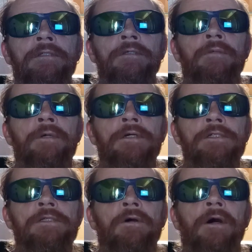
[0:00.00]
the wheels
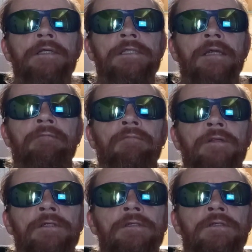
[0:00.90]
and tyres getting
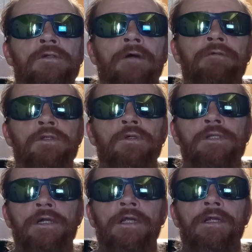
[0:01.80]
fitted. Trevor's
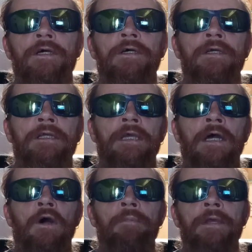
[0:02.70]
also going to
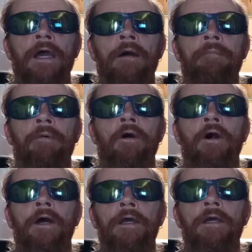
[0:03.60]
help me out
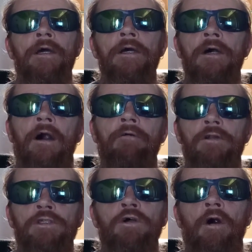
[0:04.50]
by I've
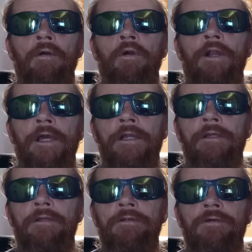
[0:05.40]
got a tie rod
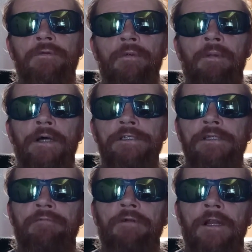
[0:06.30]
end to replace
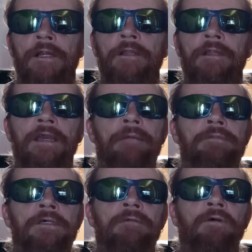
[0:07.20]
in the front end of the
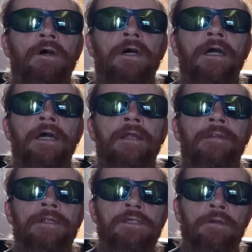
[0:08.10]
Captiva
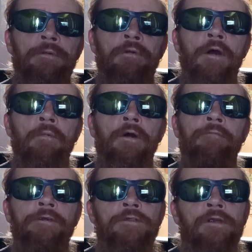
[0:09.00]
and then it's going to be
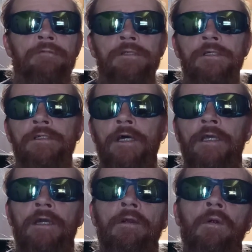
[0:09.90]
roadworthy. Trevor's going to
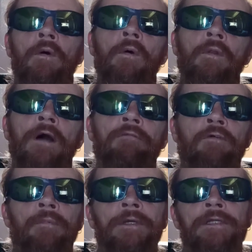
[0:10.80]
take care of all that
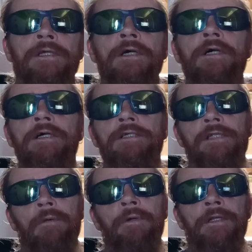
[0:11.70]
for me.
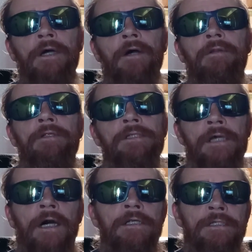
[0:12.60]
So we know this
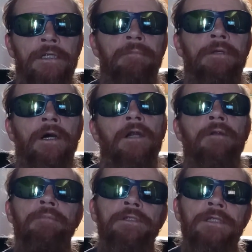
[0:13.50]
car is going to be
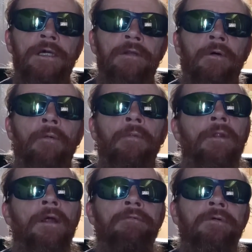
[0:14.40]
100% on the
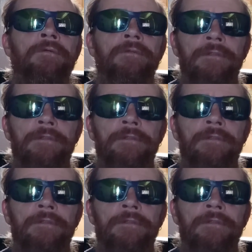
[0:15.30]
level